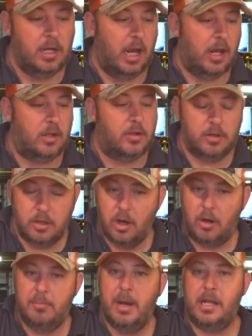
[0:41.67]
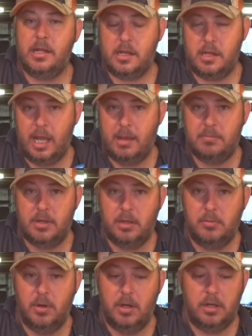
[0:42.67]
and I could not make this damn
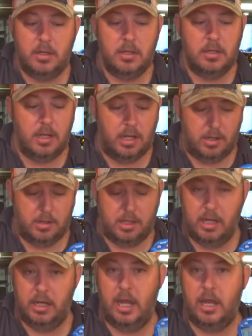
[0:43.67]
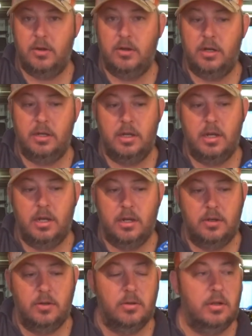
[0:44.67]
thing work and I was getting angry and
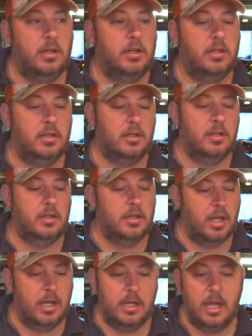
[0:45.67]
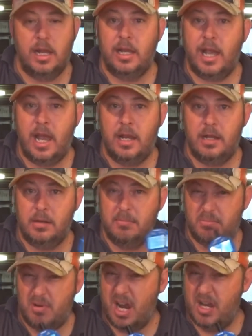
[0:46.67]
annoyed and yelling at it,
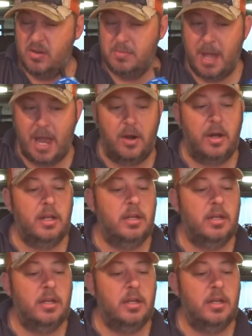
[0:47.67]
brand new battery.